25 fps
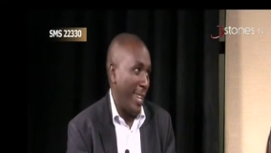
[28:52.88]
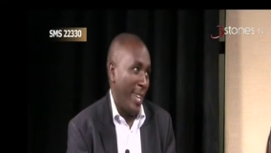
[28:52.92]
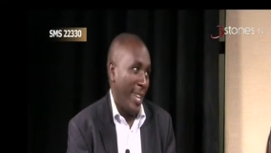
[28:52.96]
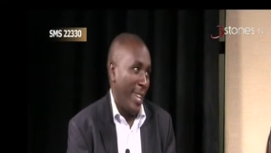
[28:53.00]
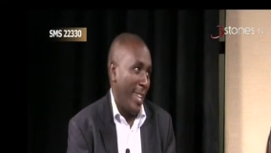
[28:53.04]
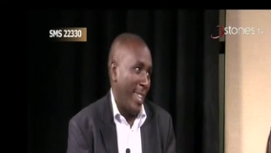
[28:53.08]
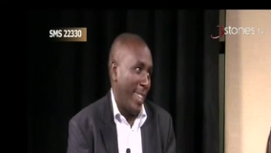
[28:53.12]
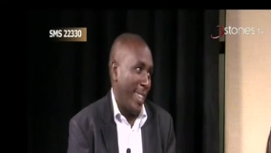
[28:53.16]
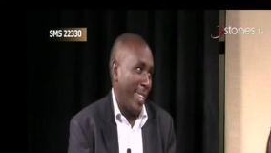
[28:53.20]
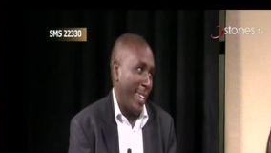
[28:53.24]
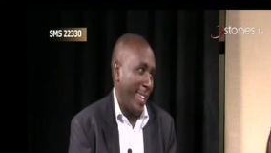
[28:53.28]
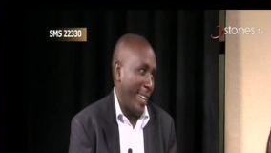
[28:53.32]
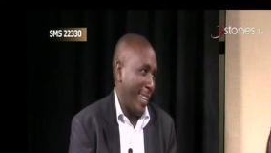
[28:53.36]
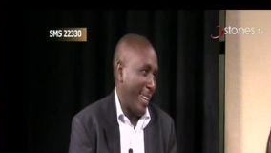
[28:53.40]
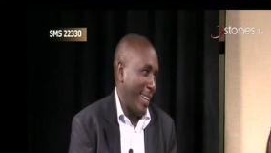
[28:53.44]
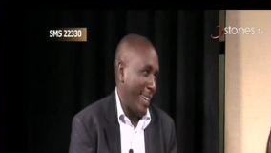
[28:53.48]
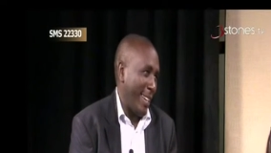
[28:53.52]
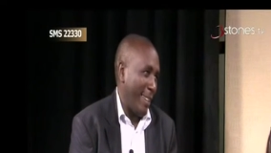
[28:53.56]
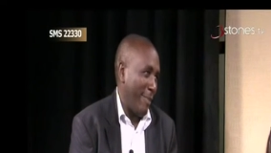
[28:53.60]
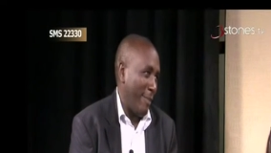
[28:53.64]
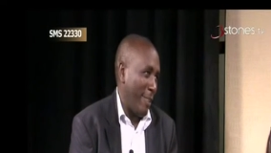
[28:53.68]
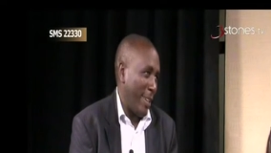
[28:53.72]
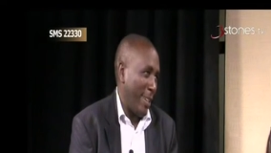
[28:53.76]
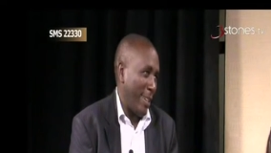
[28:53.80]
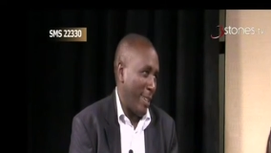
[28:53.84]
they can't
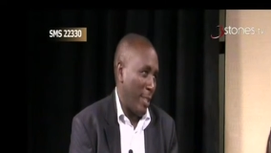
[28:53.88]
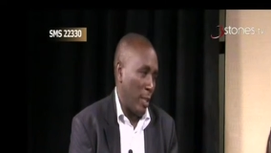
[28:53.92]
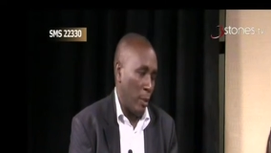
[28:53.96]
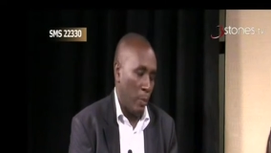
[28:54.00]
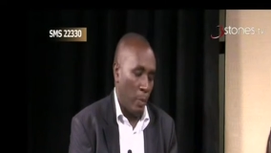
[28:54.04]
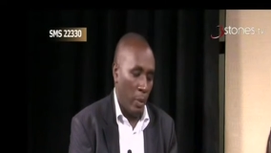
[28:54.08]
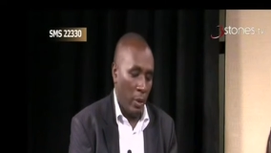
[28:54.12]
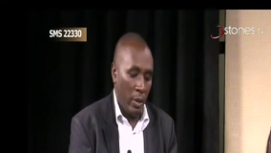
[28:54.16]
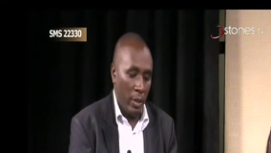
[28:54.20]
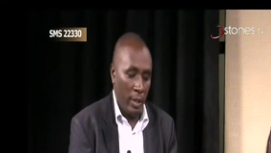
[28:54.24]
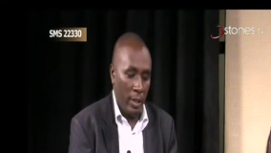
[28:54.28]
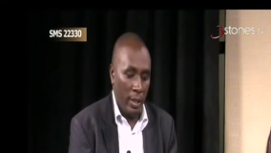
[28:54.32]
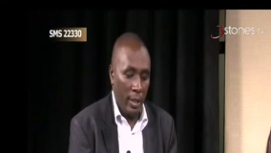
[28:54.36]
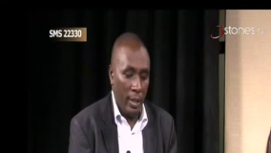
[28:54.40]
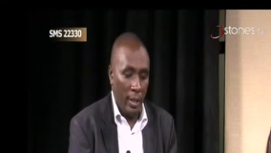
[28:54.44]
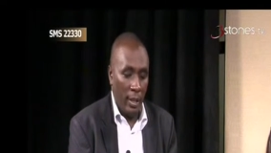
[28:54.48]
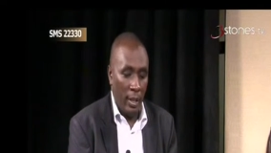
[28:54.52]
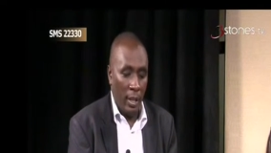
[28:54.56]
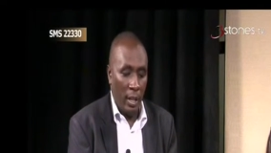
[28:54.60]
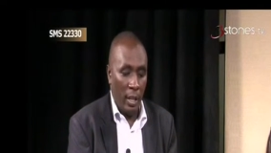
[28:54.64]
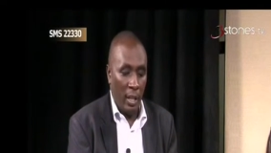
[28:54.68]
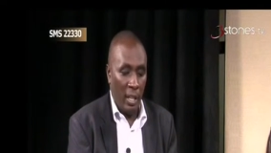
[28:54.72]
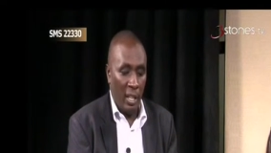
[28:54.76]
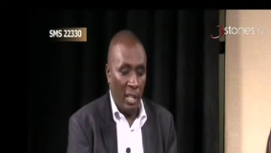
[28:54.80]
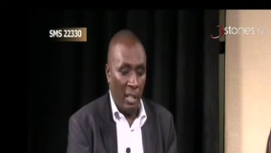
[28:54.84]
even respond.
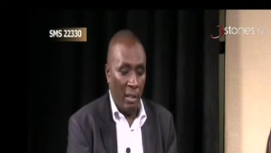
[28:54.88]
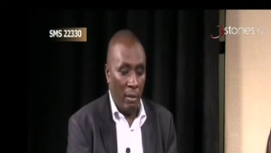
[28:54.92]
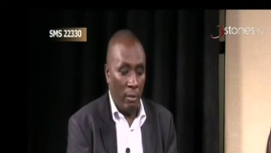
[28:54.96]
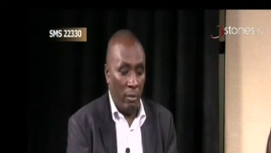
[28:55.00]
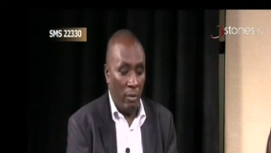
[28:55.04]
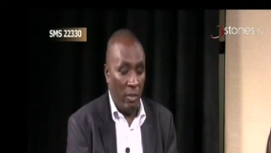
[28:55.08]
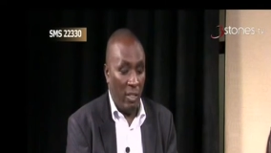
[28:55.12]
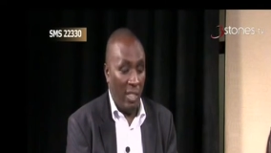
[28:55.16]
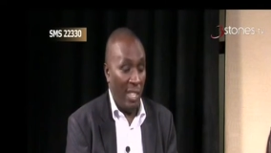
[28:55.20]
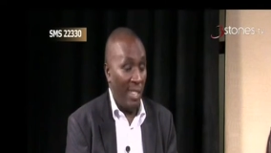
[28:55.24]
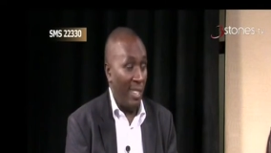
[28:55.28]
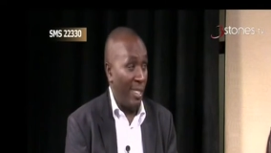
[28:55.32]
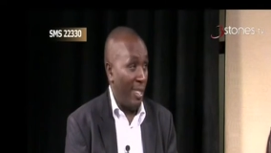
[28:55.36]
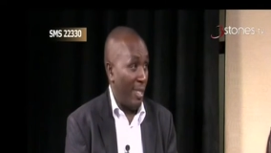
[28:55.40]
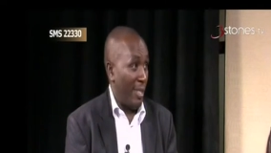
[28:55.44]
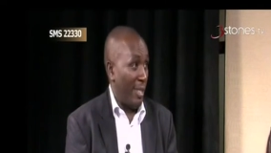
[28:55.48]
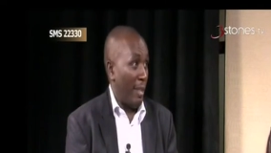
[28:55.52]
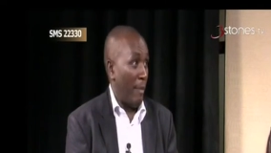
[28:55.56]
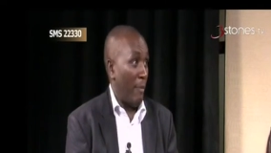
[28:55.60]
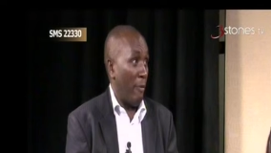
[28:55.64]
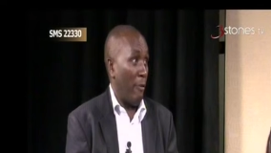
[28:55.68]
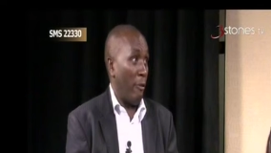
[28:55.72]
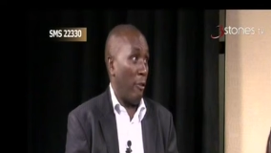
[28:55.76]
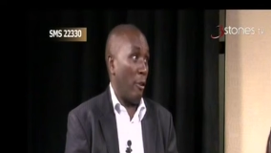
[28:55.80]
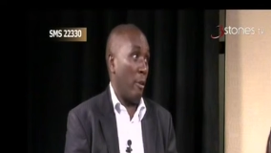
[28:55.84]
This is a
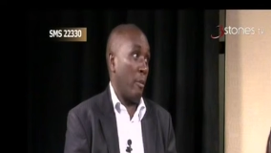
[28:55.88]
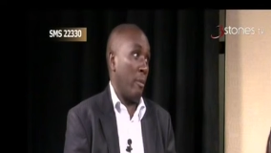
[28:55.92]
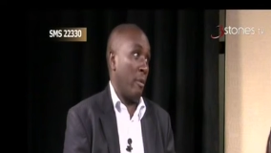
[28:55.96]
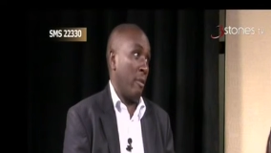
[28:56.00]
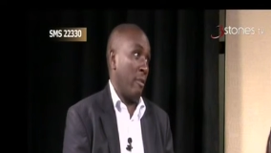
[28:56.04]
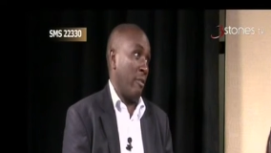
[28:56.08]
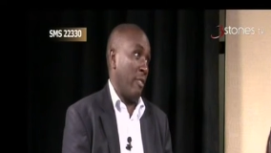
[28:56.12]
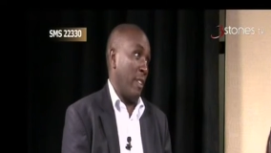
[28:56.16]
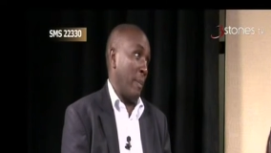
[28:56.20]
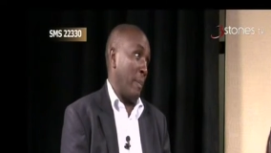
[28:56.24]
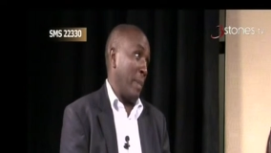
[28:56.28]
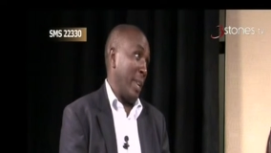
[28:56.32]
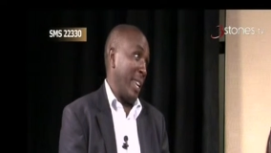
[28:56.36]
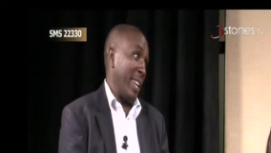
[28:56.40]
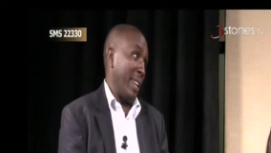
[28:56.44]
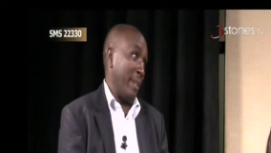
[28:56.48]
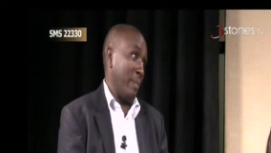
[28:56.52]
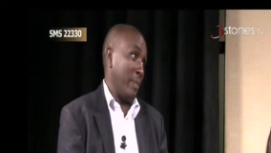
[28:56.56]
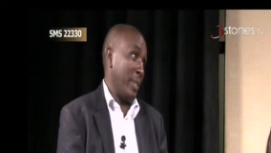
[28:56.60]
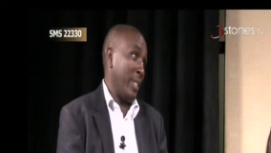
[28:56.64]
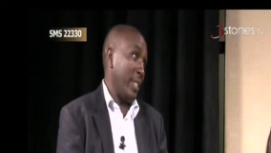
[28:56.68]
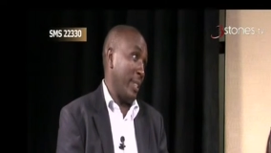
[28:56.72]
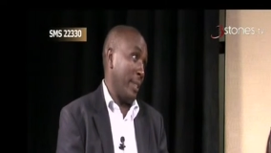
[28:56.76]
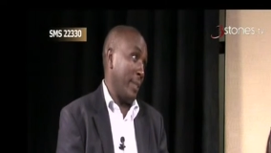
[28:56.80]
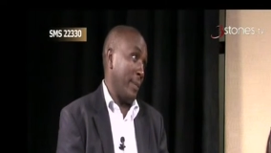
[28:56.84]
form of
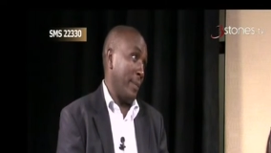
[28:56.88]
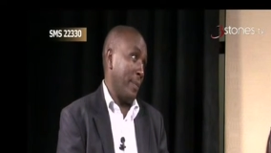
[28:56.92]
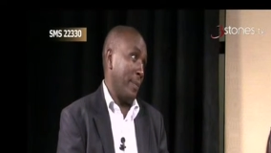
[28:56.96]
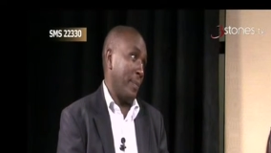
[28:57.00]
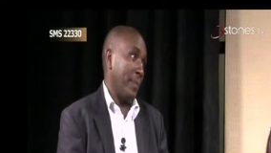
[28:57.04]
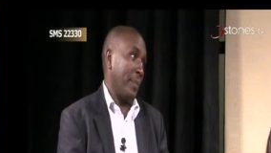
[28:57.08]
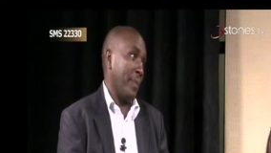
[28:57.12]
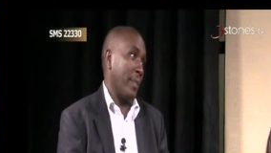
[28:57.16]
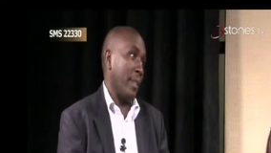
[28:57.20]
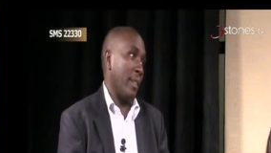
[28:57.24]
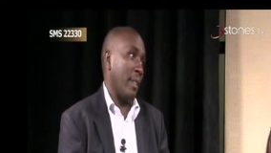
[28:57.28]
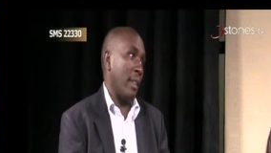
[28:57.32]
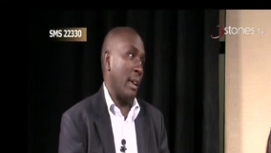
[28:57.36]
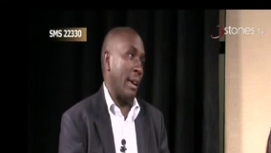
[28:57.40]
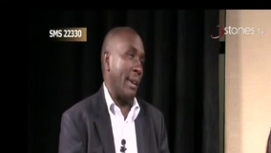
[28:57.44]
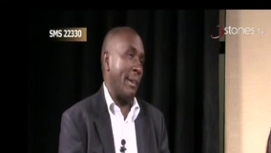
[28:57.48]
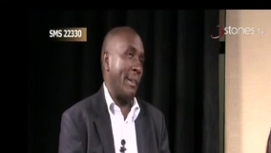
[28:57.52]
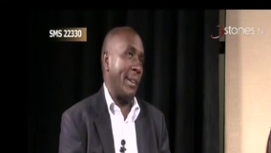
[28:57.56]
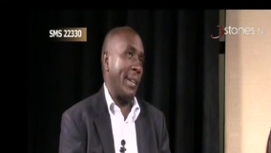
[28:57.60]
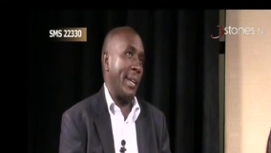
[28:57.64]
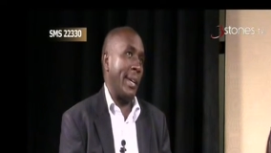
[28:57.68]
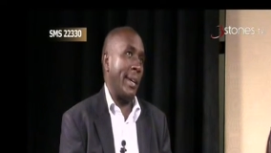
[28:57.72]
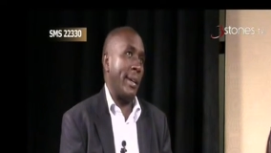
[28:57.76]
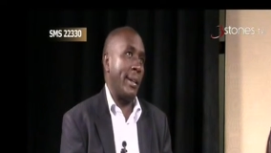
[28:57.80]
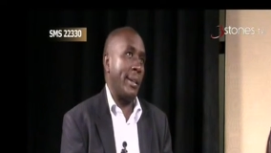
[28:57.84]
epilepsy
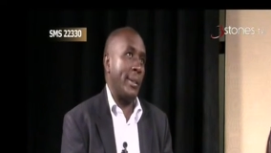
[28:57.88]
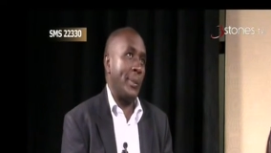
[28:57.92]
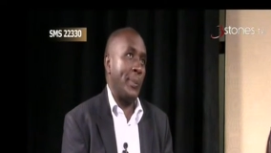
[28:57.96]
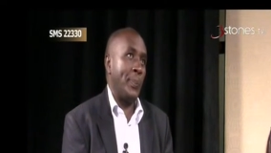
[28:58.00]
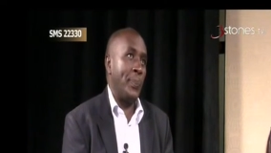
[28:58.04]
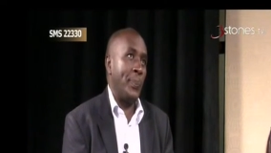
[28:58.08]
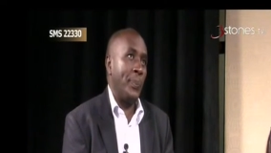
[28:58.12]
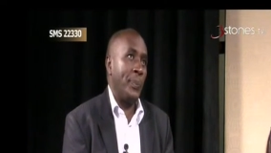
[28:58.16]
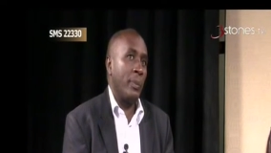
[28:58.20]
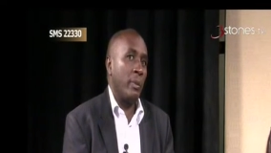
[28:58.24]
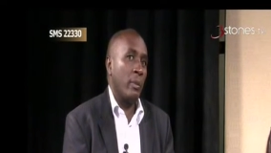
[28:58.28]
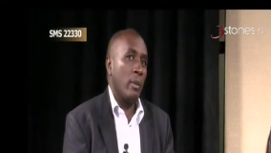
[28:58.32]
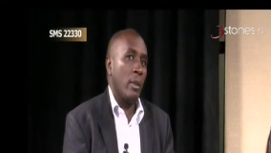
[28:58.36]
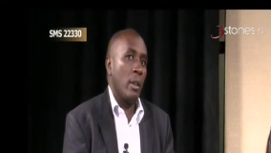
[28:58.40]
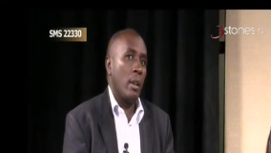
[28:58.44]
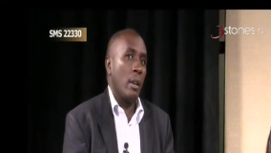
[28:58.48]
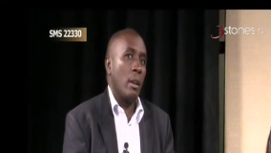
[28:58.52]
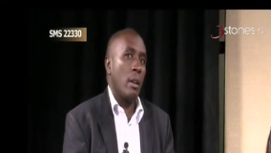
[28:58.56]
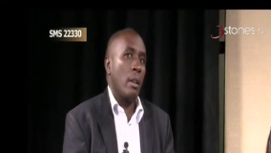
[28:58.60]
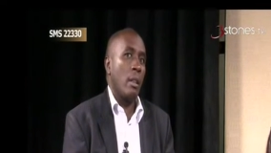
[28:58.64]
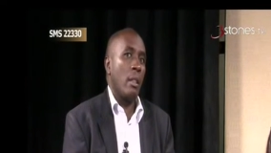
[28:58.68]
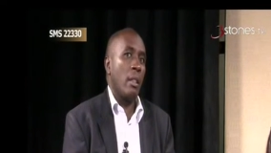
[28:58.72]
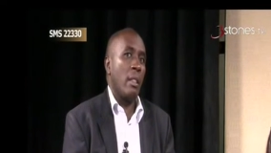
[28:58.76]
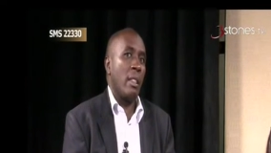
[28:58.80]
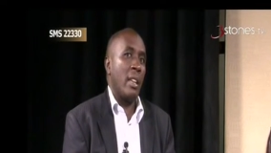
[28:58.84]
that
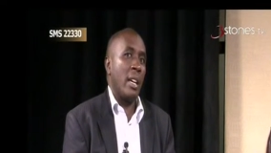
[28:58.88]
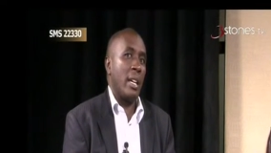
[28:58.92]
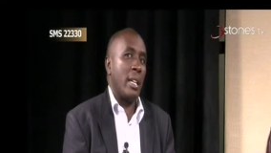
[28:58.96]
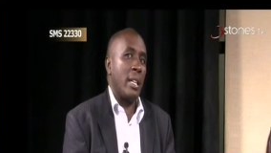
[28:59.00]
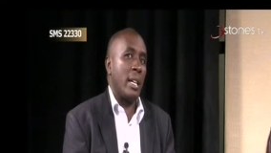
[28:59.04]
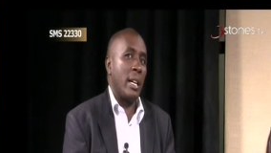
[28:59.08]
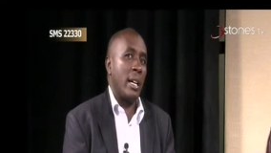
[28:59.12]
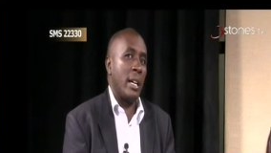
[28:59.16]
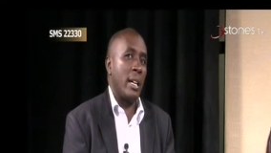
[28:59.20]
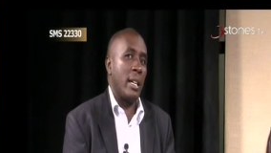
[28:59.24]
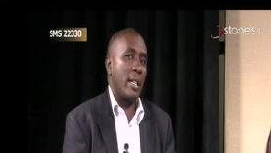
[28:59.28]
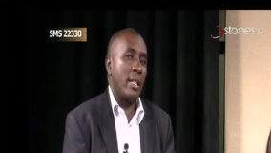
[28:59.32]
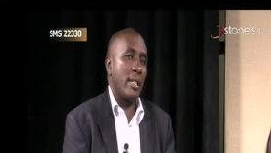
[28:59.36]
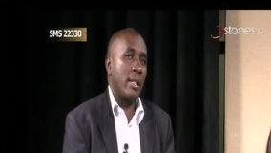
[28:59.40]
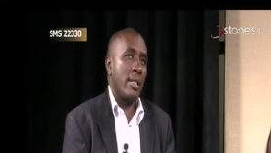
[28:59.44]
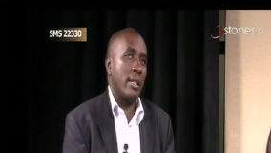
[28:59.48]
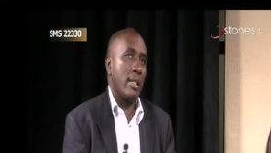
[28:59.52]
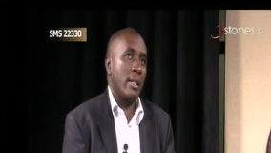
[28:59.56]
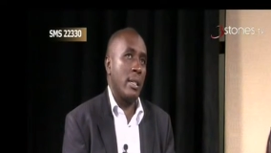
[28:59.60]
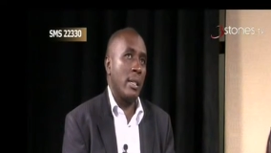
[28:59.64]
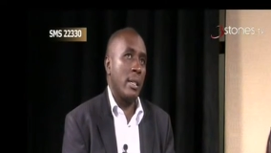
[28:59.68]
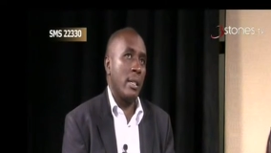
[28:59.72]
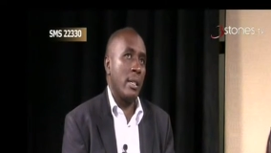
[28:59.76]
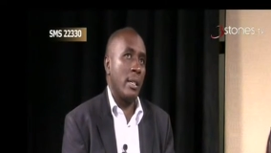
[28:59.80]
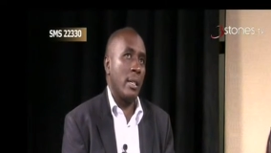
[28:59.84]

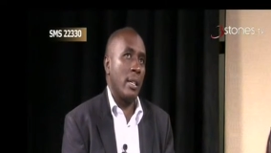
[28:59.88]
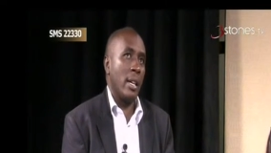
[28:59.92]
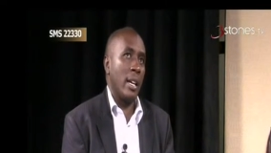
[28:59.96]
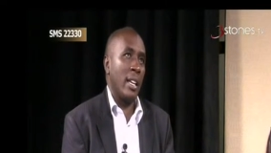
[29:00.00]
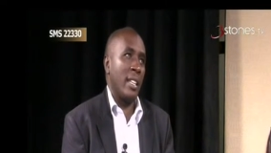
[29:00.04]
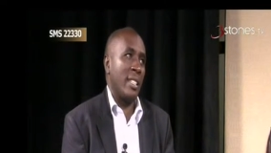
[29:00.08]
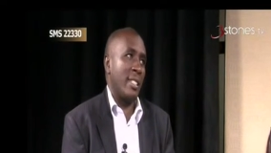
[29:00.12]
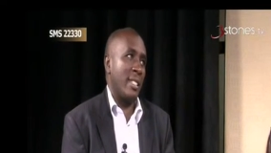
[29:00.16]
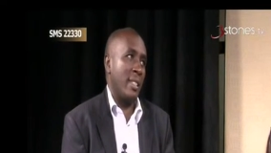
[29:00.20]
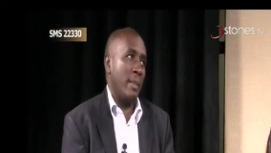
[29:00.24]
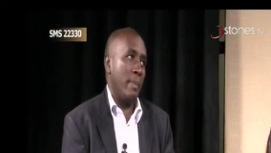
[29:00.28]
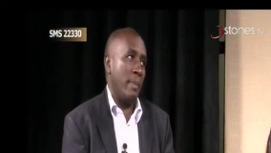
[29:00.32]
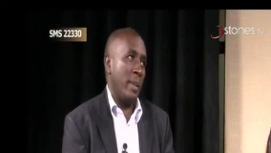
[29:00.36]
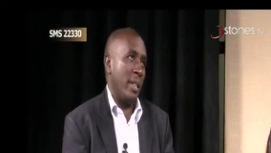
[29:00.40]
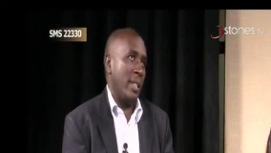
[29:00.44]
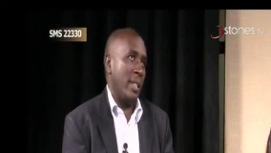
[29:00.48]
has exhibits